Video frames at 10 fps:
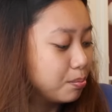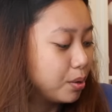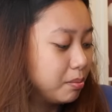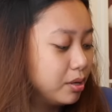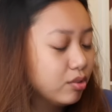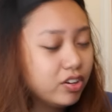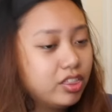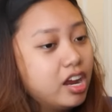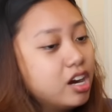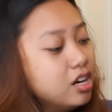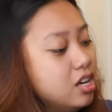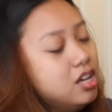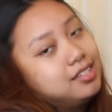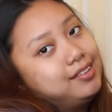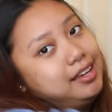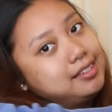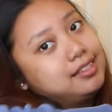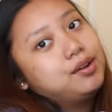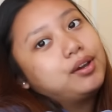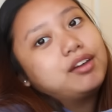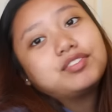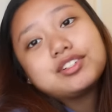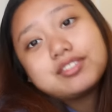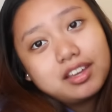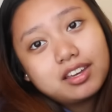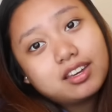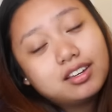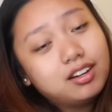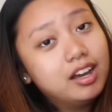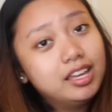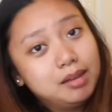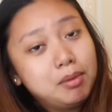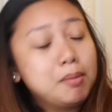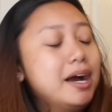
compartment over there. So yes, okay, first thing in my